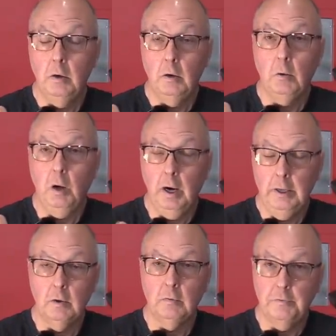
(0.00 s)

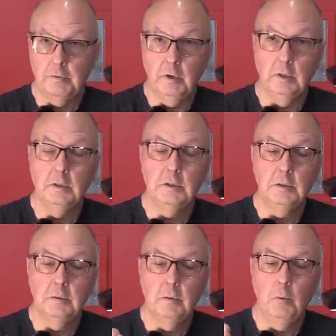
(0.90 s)
Ohio
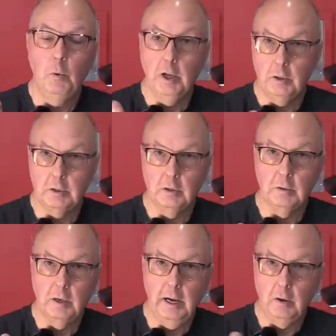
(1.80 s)
friend's
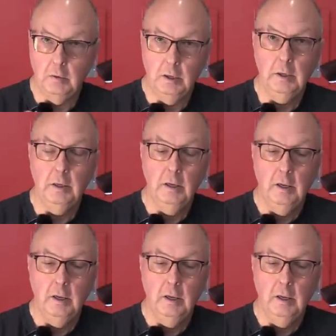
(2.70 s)
welder outlet,